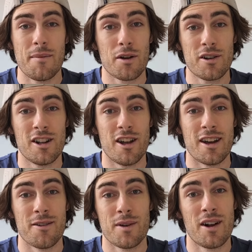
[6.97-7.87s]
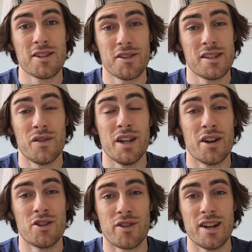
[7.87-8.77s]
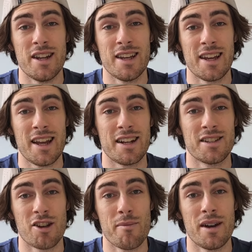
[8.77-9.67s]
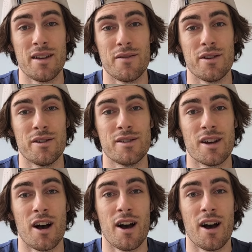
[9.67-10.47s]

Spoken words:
I'm not gonna lie, when I saw this video trending and getting so many views,